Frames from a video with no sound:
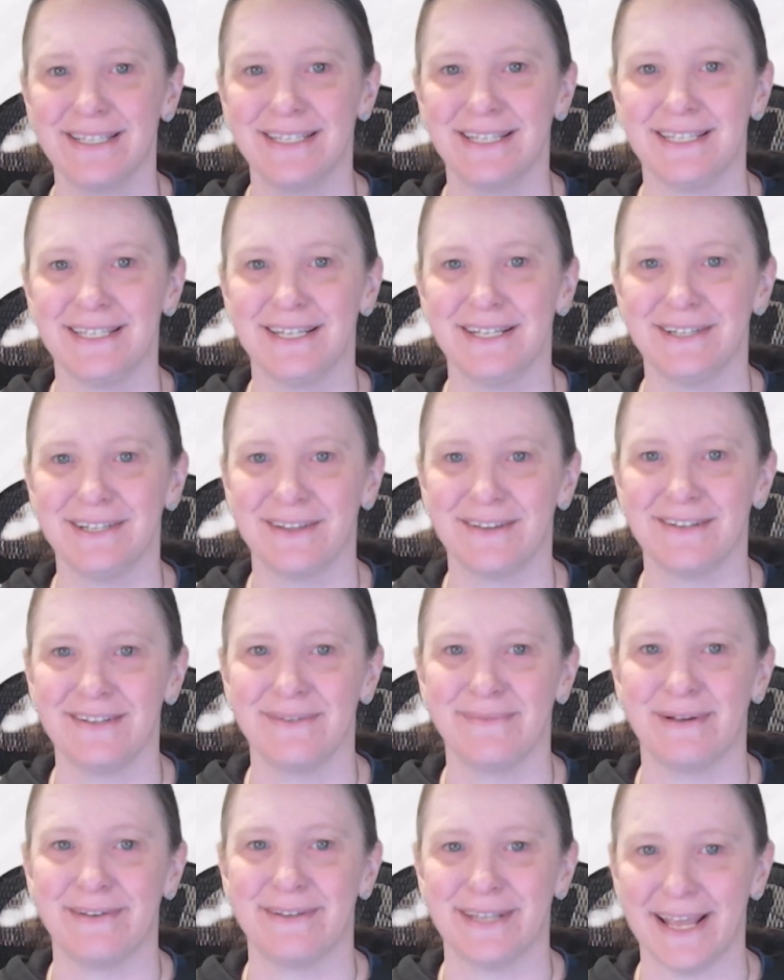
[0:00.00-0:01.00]
to teach others
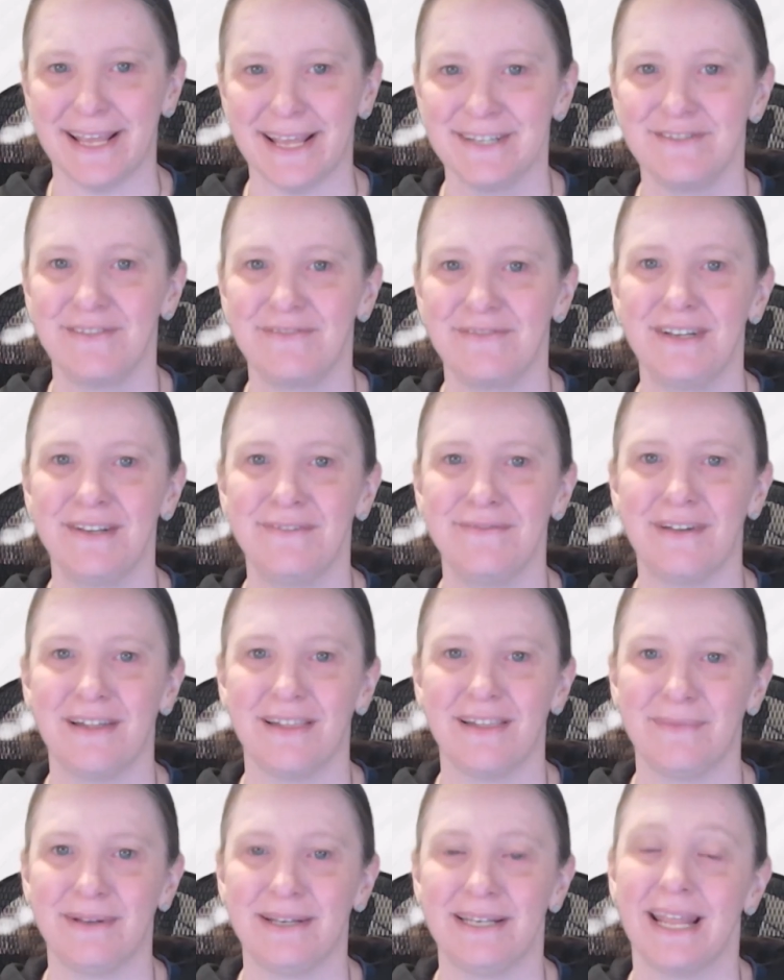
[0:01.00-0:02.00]
about test-driven
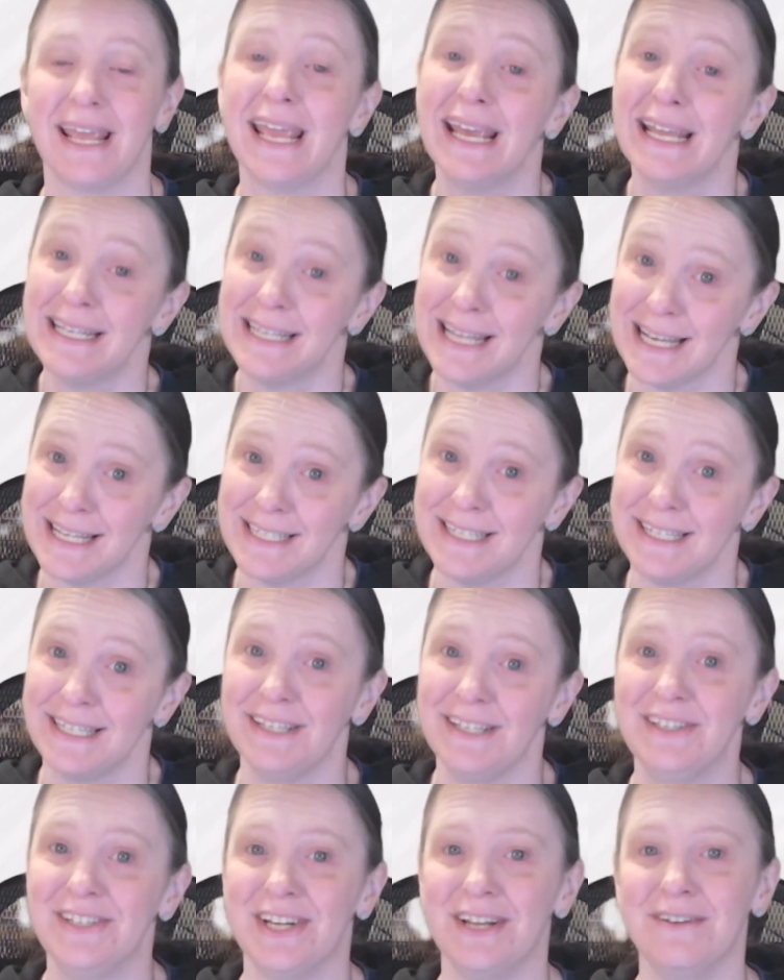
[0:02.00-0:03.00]
development and testing
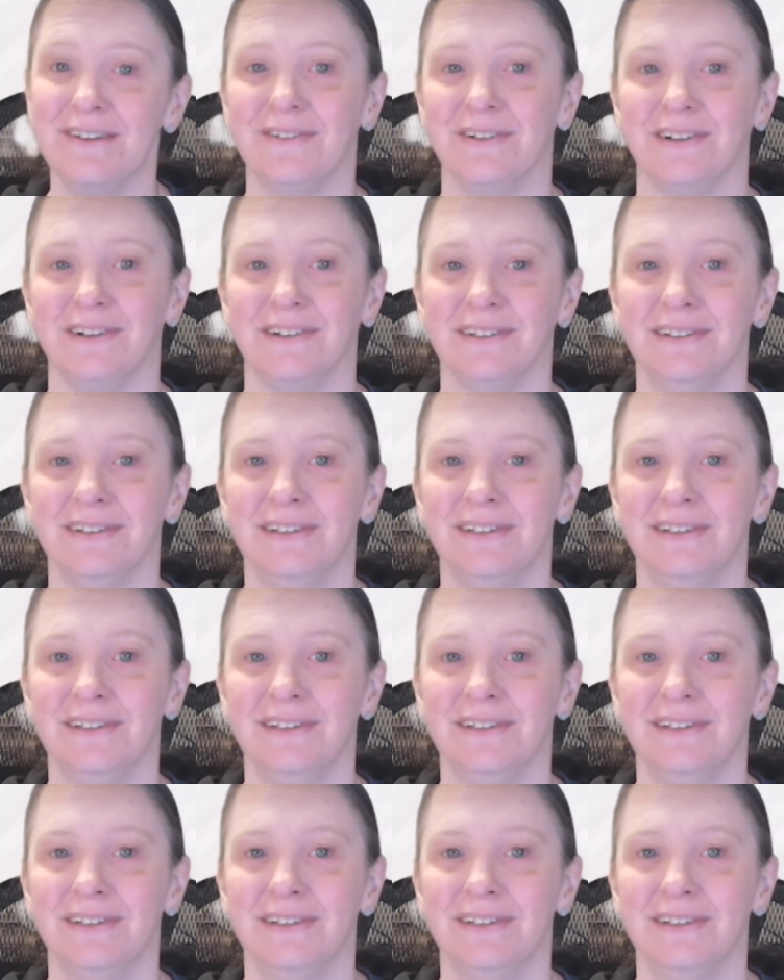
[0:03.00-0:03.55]
in general.